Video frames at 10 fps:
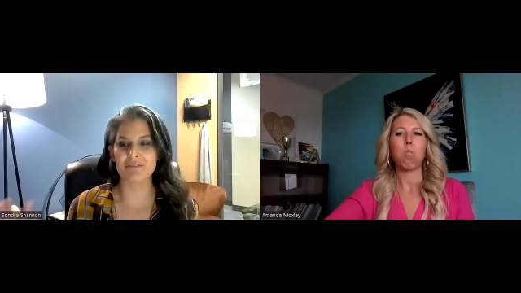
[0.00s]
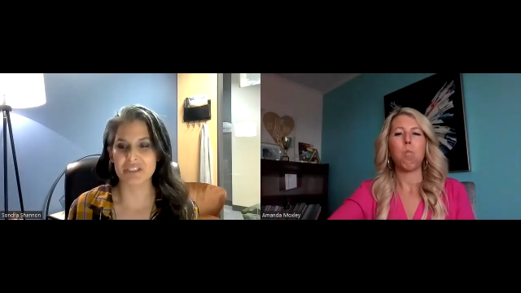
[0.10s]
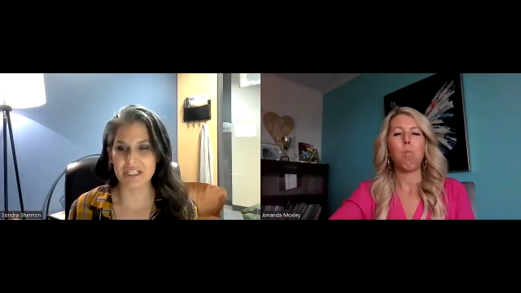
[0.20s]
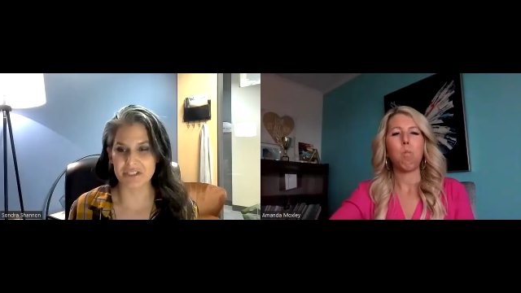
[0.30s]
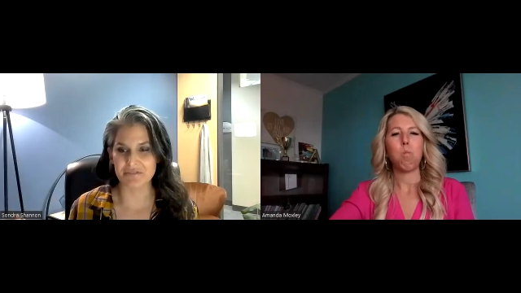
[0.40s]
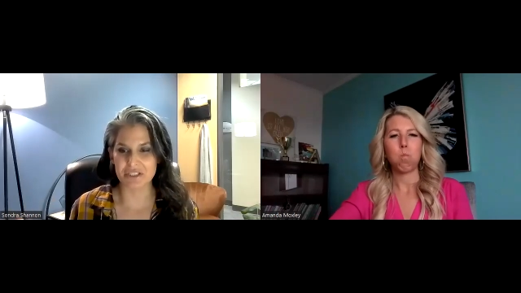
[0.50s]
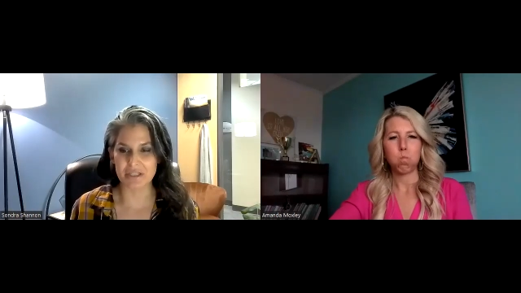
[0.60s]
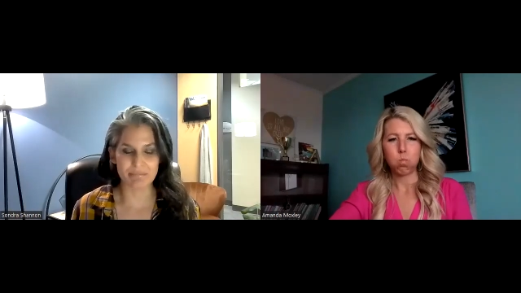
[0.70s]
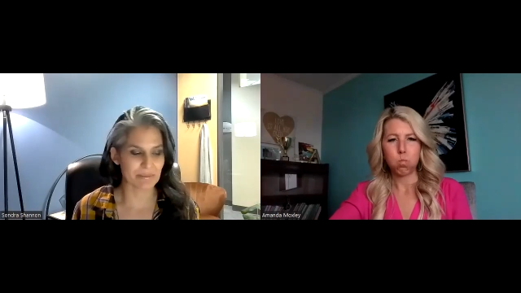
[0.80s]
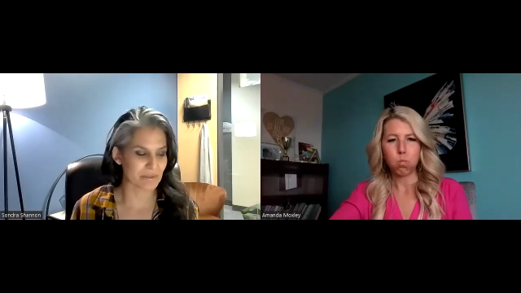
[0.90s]
Speaker 1: conversation for
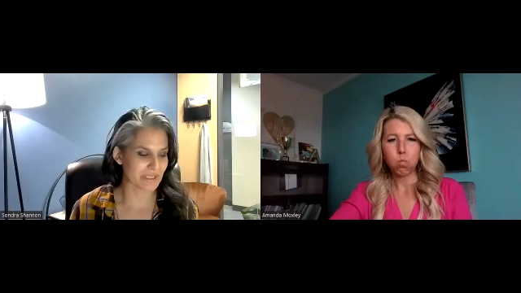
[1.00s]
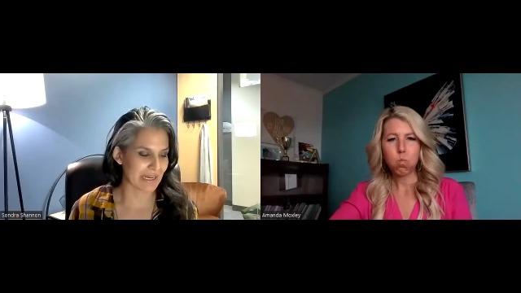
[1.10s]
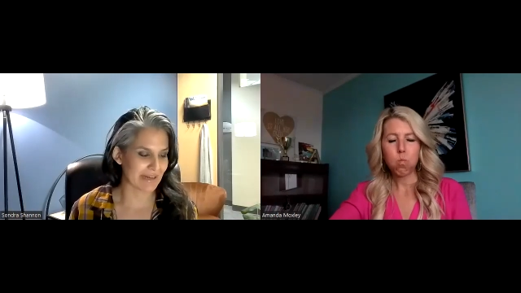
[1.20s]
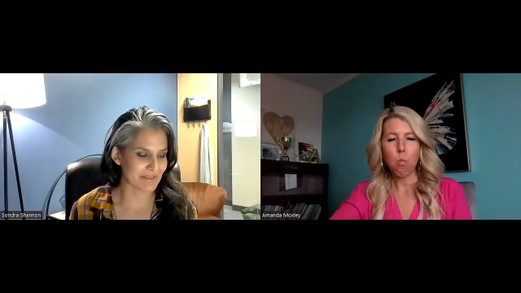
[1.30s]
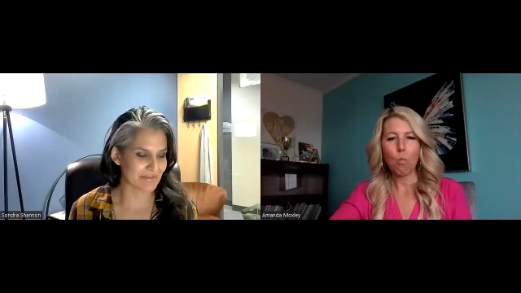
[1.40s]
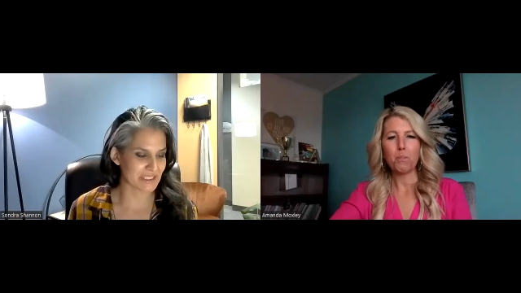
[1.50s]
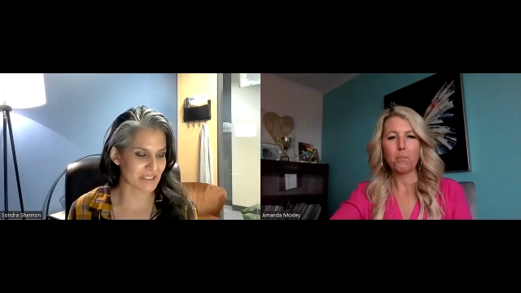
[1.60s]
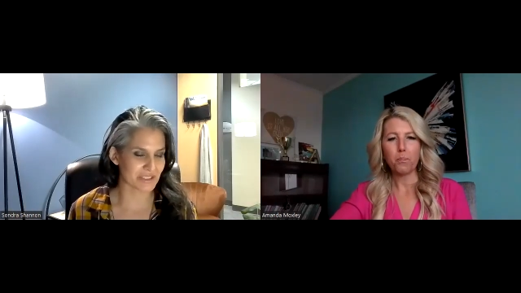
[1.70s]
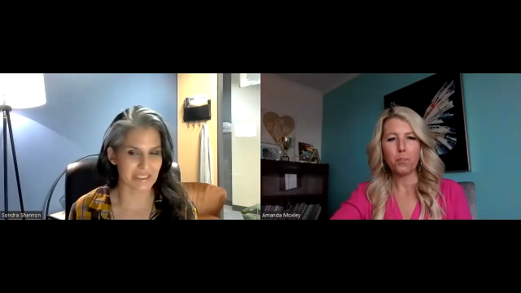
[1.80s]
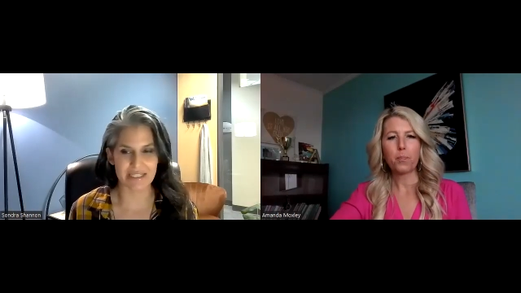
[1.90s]
some people to have even
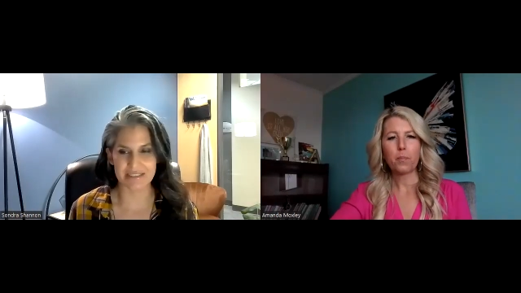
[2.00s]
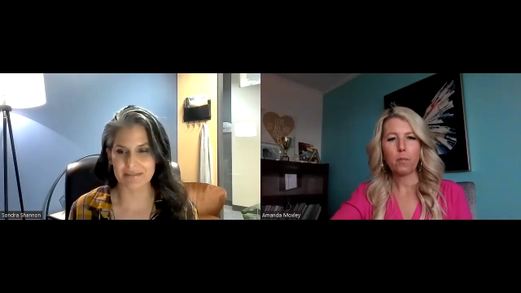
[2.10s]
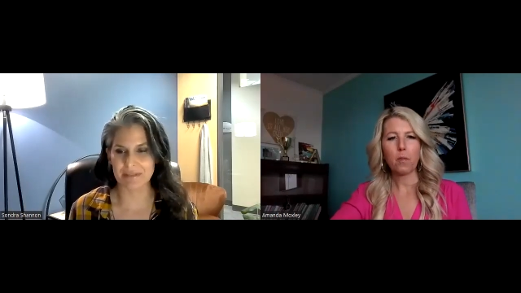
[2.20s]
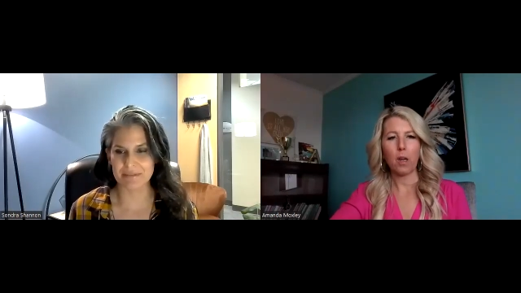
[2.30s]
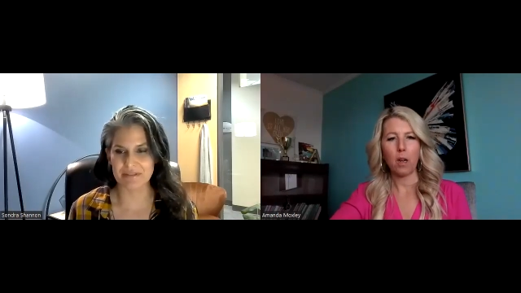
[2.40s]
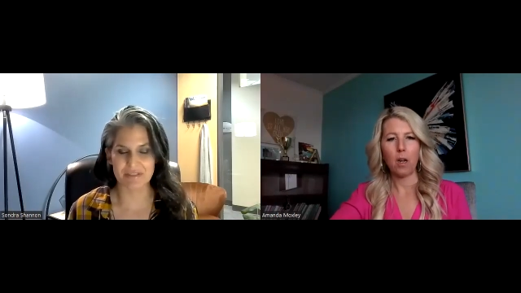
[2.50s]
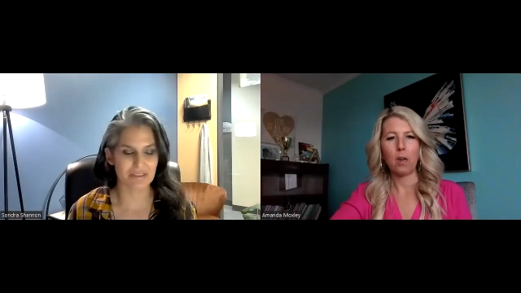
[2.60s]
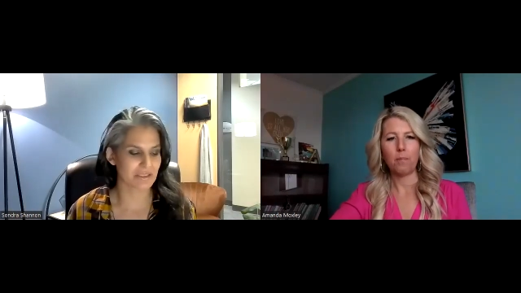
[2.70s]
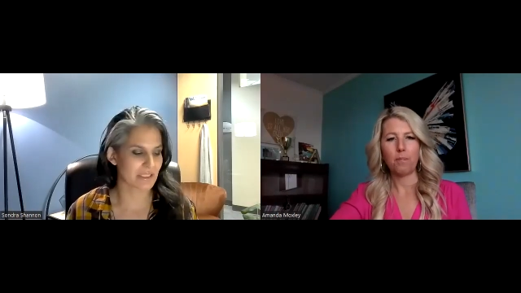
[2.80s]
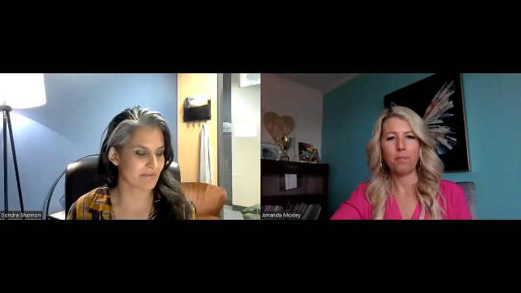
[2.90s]
still today, and sometimes even
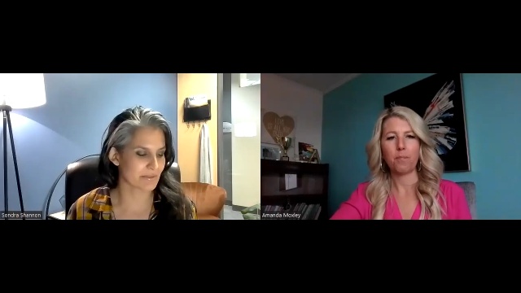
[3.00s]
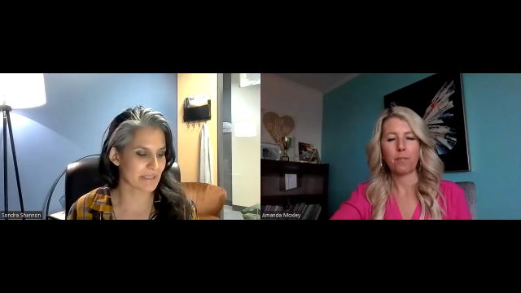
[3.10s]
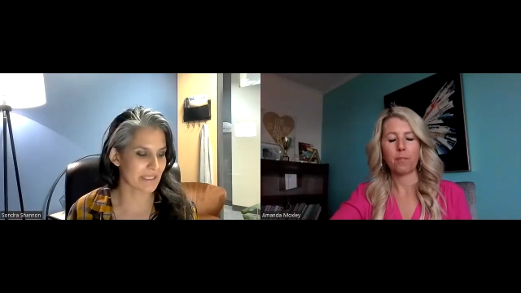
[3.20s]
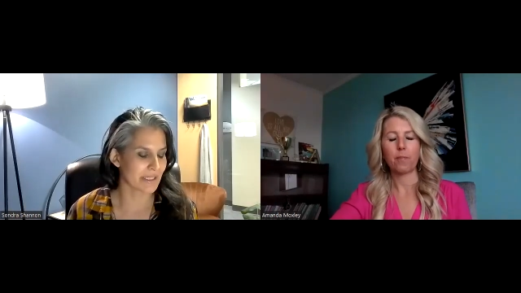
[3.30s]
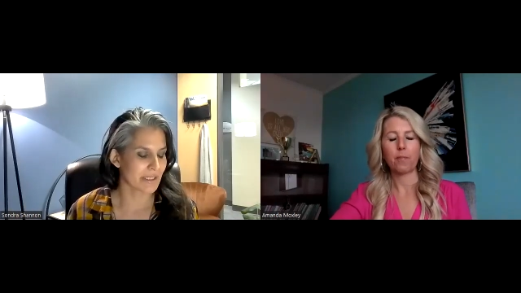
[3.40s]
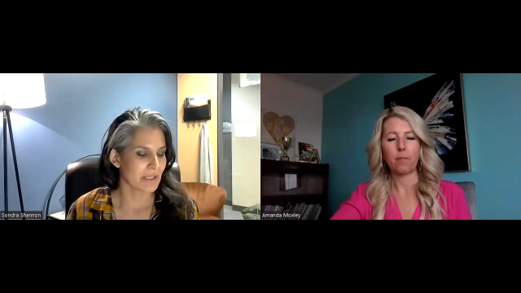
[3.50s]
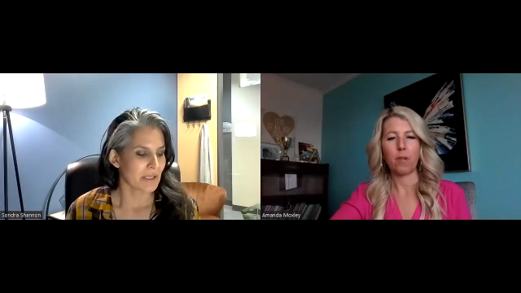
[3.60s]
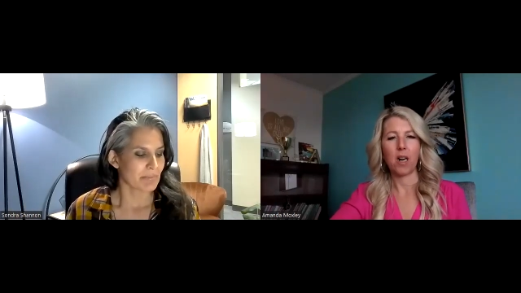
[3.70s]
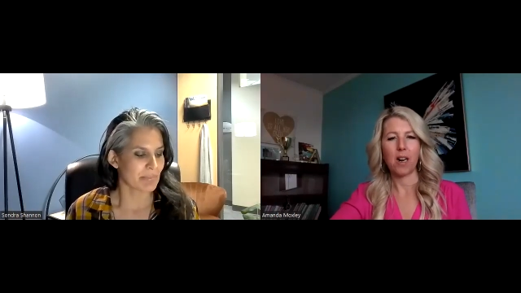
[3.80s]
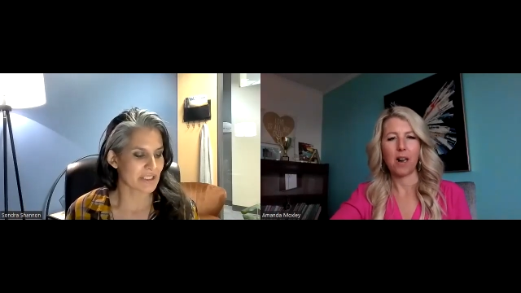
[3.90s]
a little tough for me.
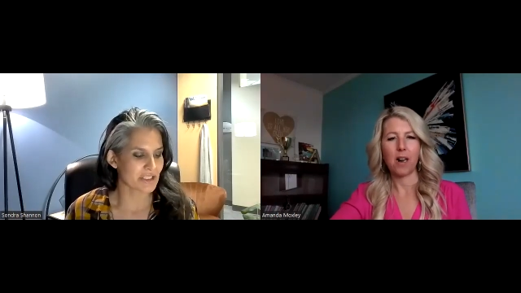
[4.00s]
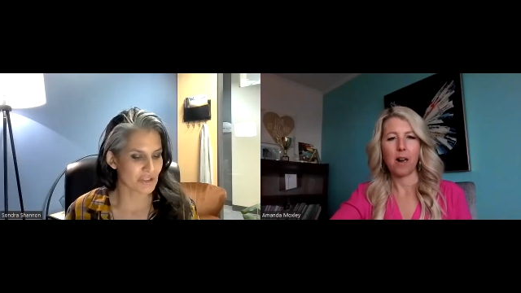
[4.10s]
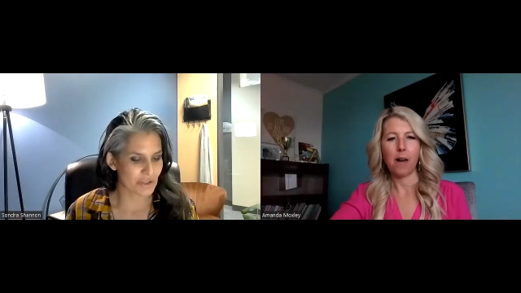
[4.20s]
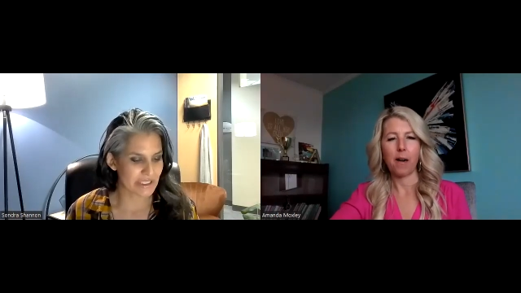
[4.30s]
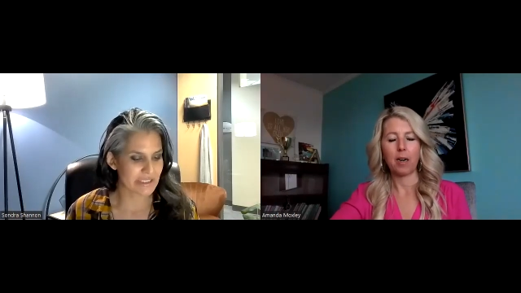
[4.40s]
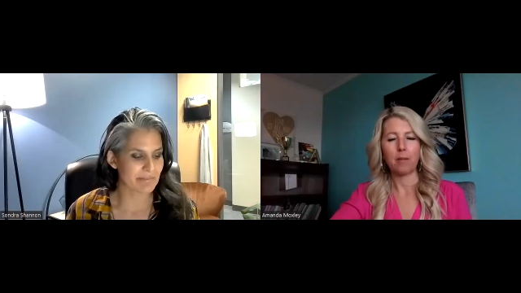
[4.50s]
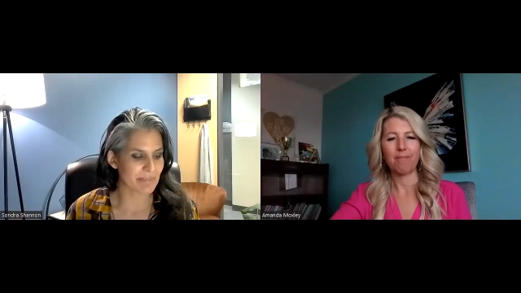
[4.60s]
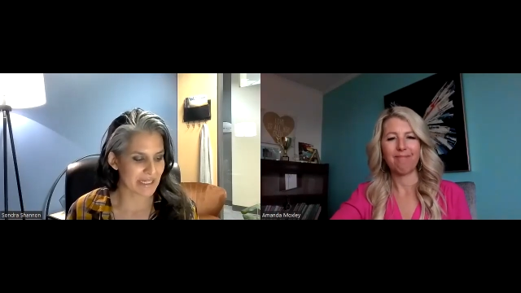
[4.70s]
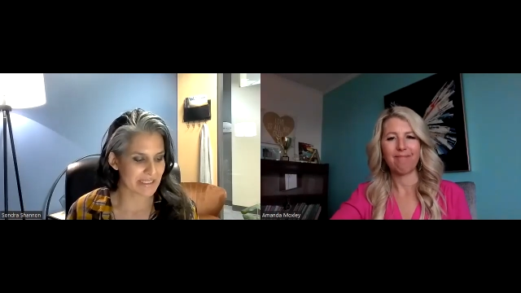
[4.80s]
But during the